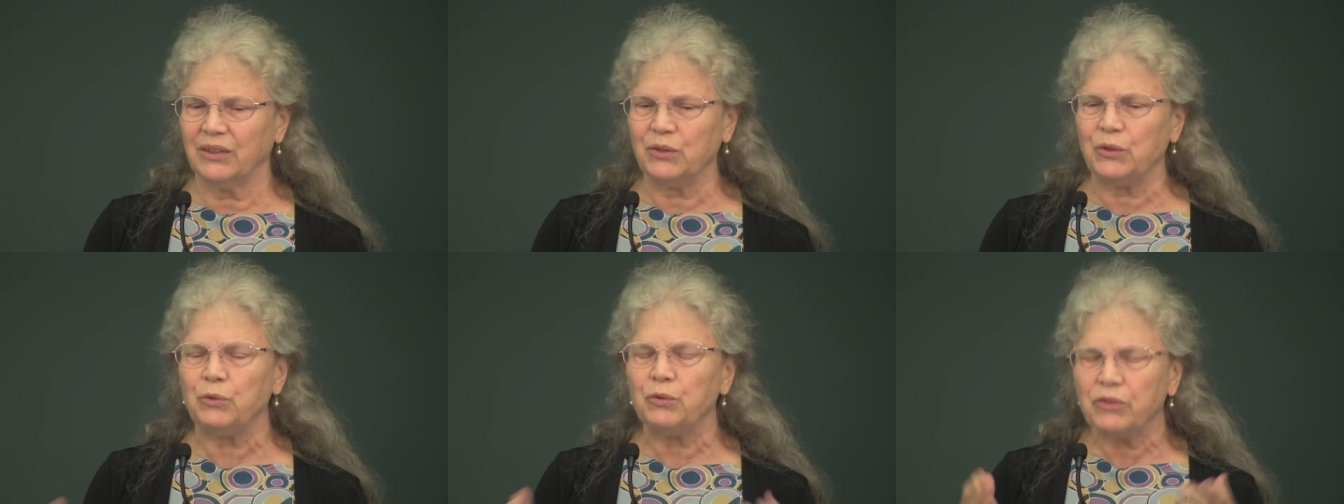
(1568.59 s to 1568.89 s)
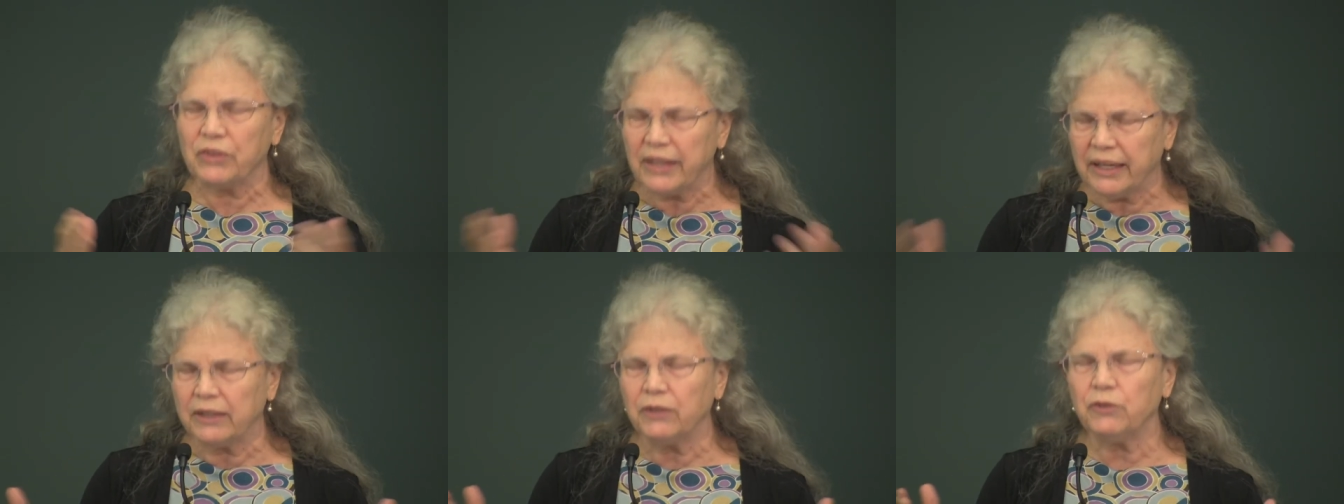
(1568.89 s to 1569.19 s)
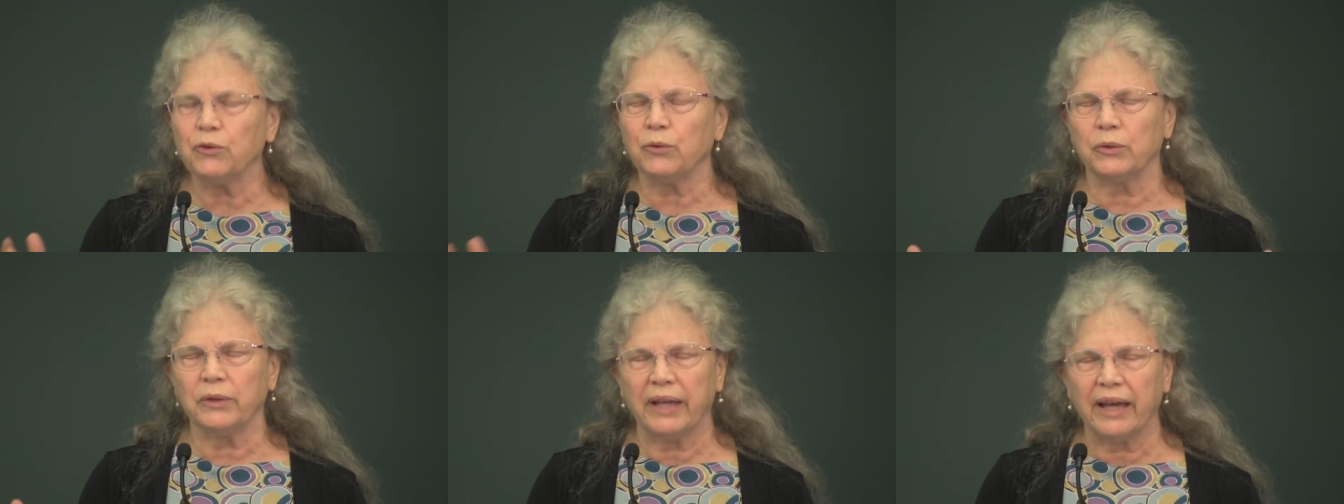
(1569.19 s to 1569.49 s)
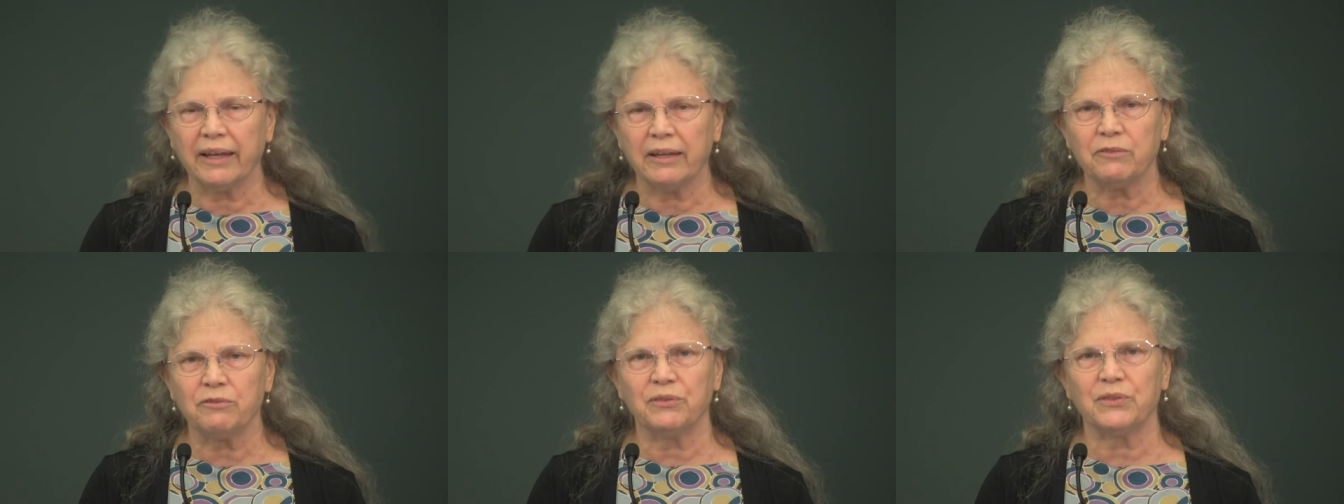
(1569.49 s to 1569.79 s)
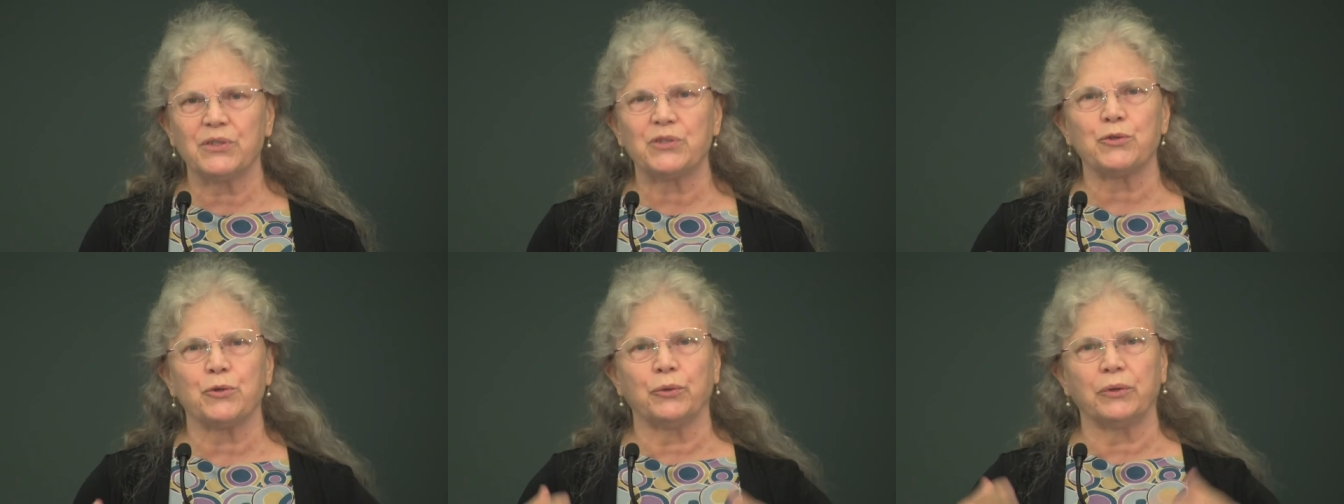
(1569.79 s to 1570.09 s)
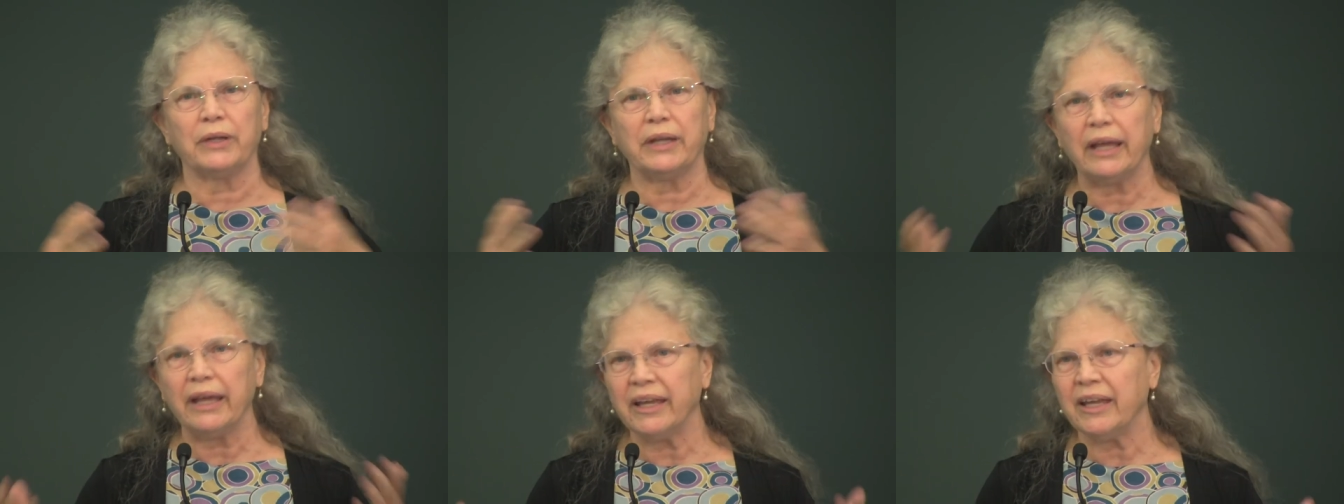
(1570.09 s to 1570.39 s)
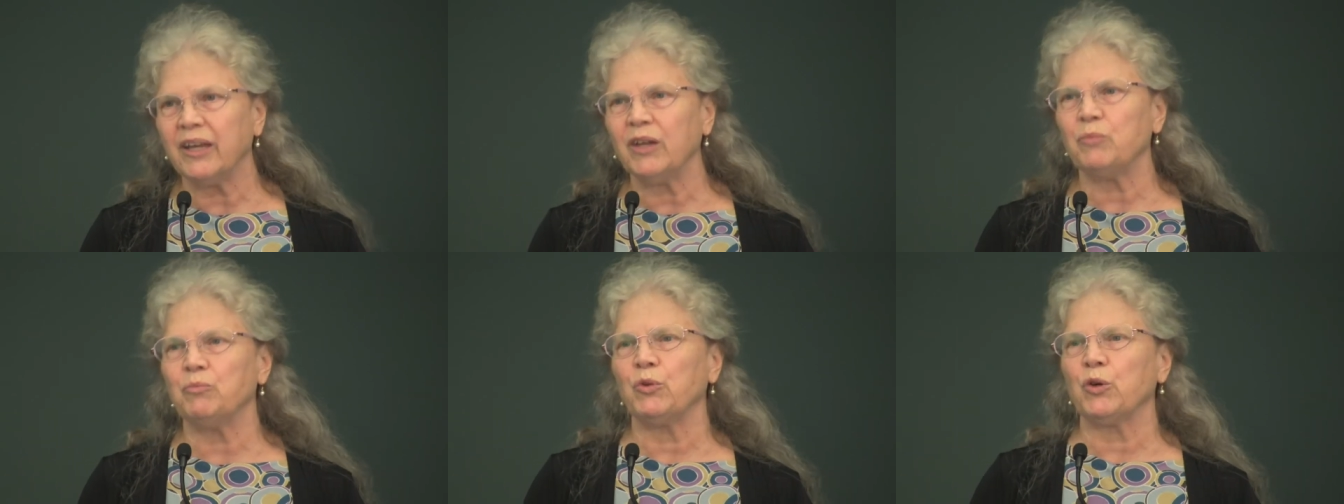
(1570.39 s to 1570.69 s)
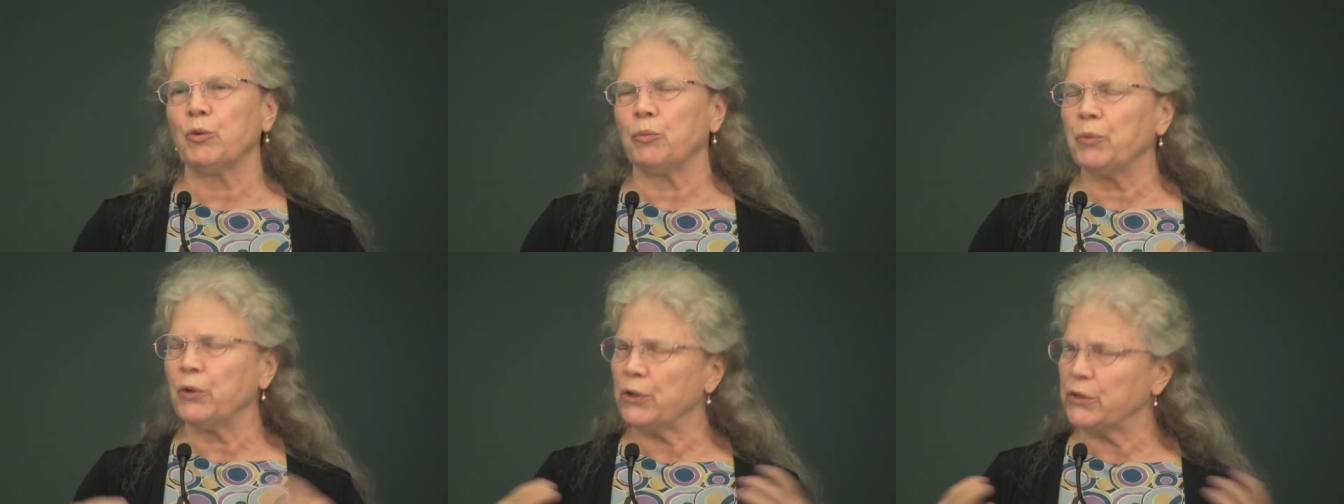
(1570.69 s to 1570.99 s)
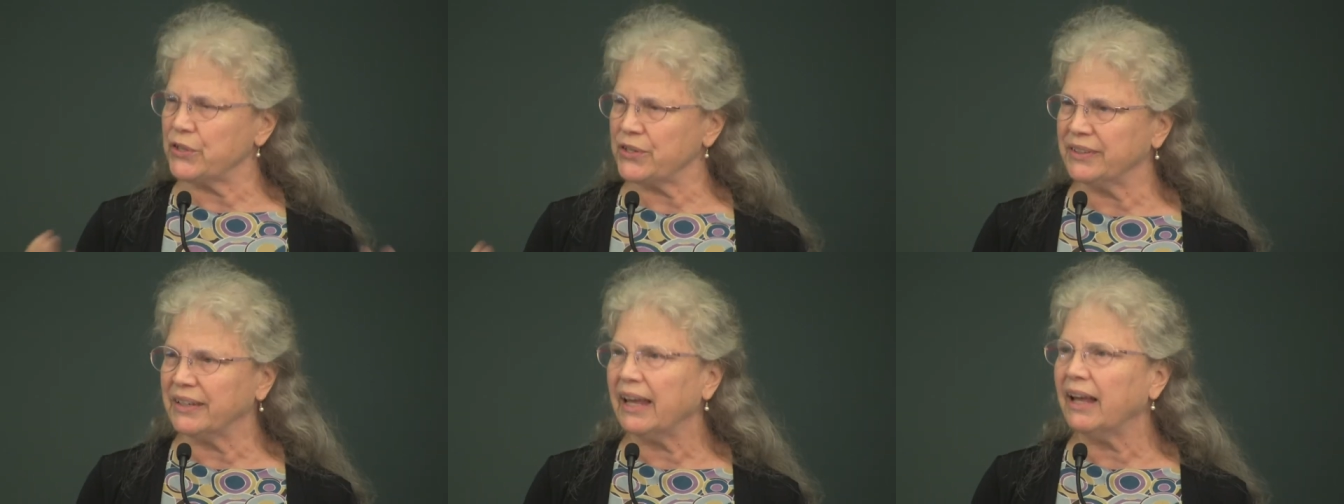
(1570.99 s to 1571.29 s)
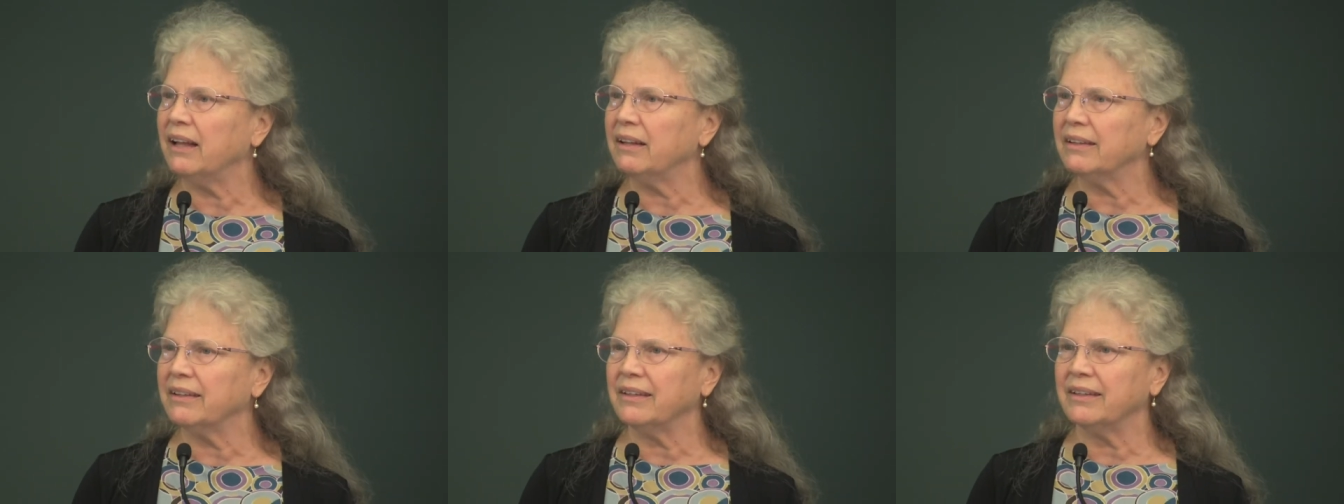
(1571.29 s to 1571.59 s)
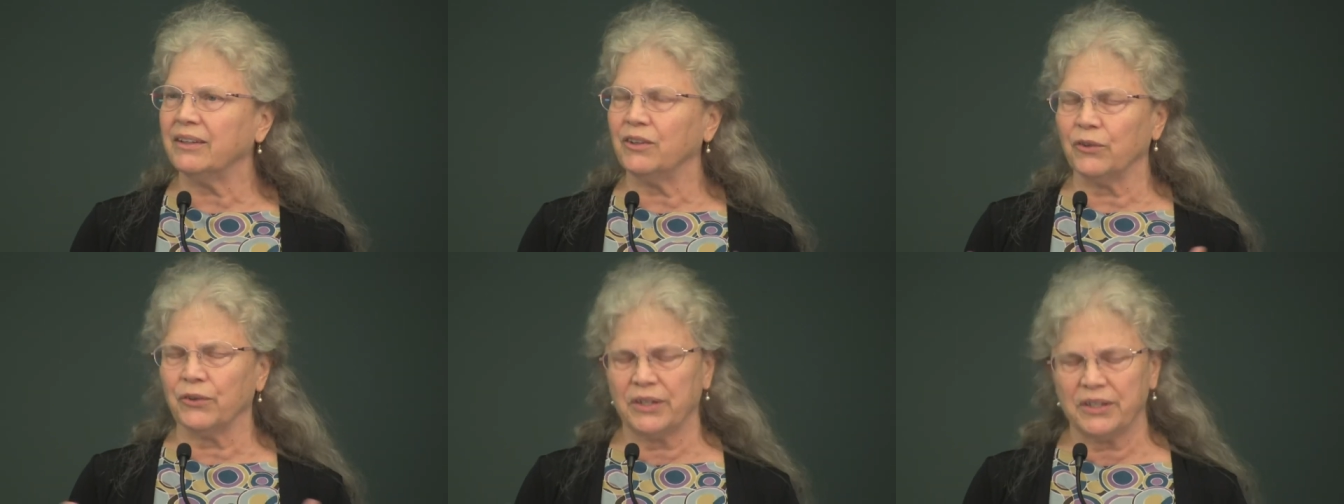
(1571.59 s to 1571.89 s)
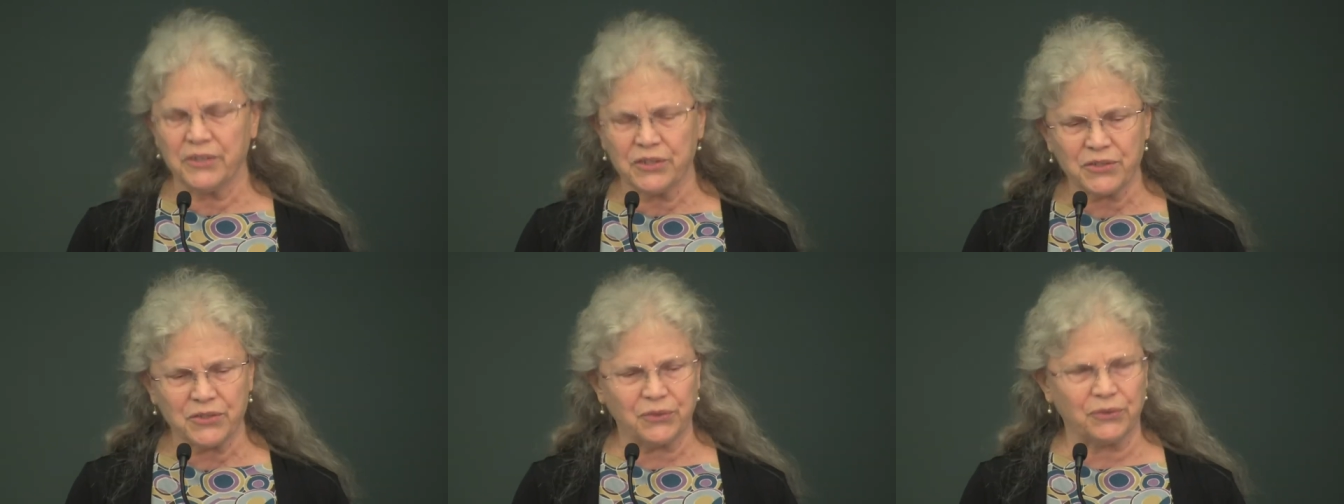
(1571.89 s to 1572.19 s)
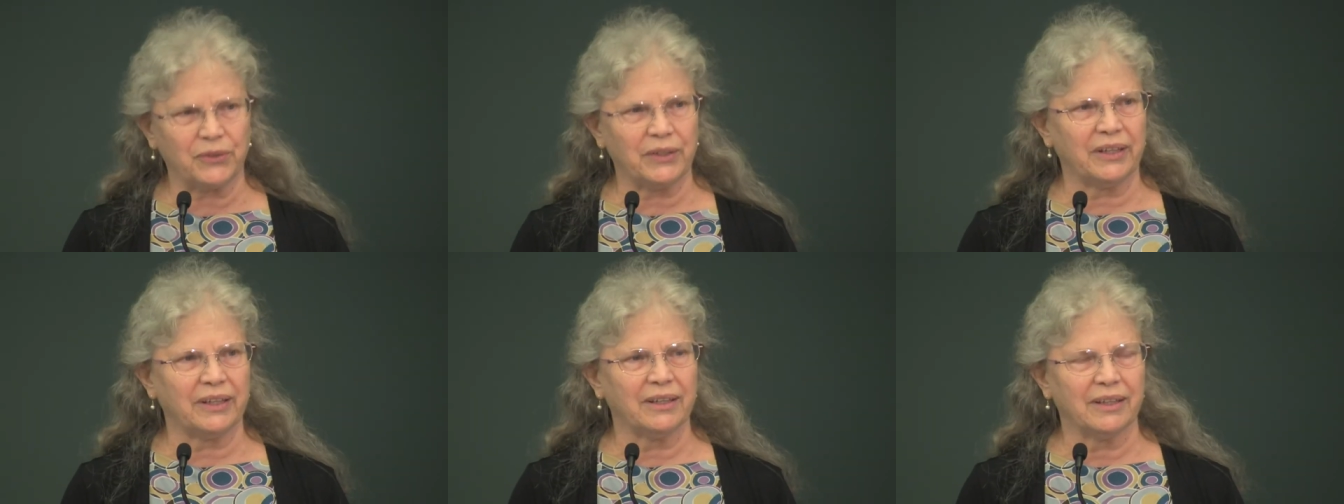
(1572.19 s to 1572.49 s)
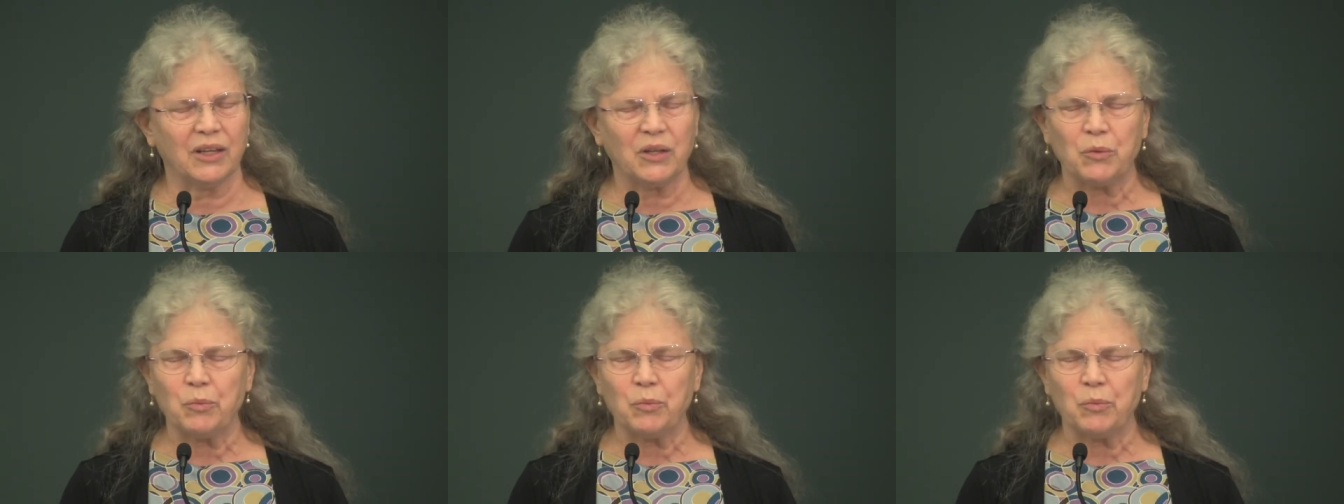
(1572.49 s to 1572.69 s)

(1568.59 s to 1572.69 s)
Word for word: You think your life is your name, your personality, your history.